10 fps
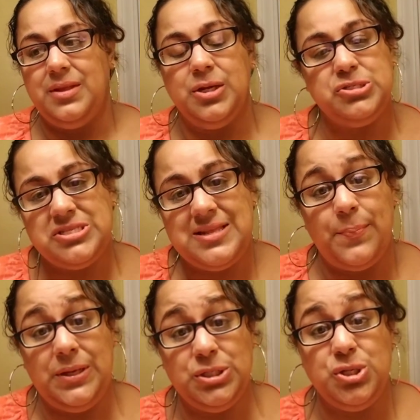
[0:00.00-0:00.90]
You're just
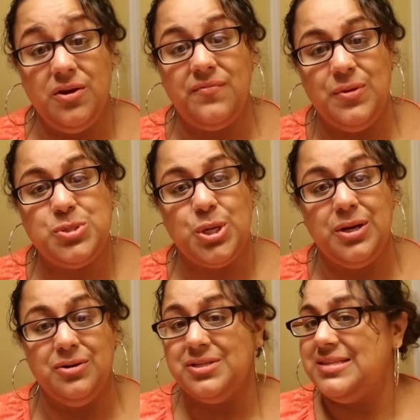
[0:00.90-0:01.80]
stepping into your future,
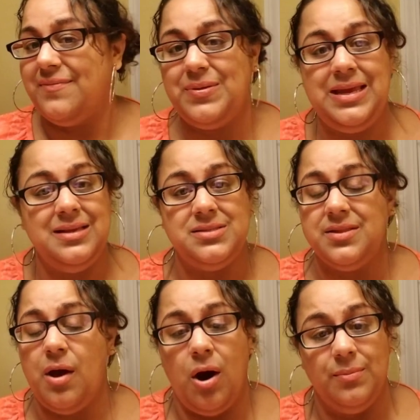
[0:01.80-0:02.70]
and you're stepping into
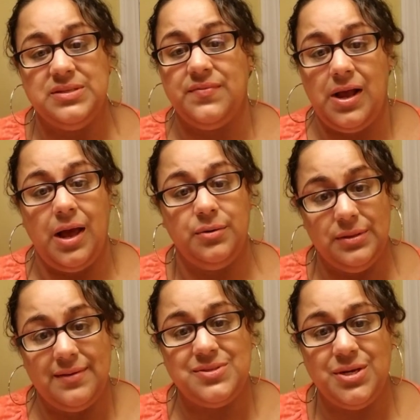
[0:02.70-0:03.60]
the arms of a God who
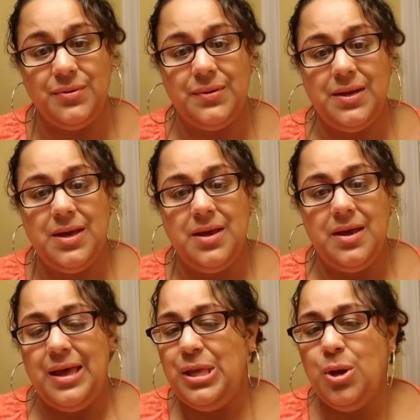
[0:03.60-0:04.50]
loves you.
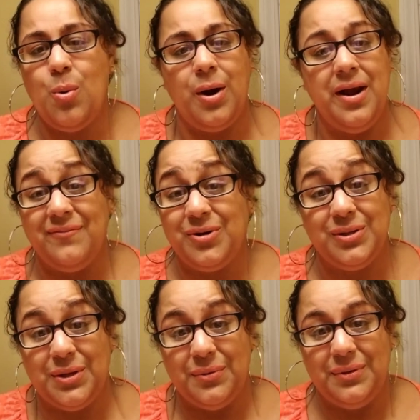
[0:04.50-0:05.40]
You are never
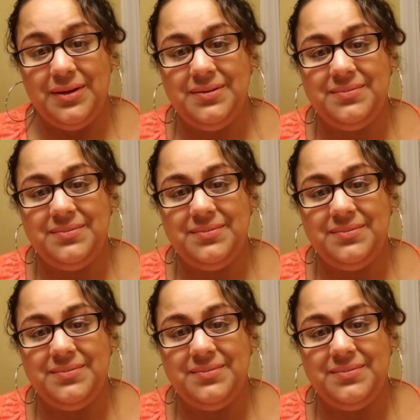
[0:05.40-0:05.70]
alone.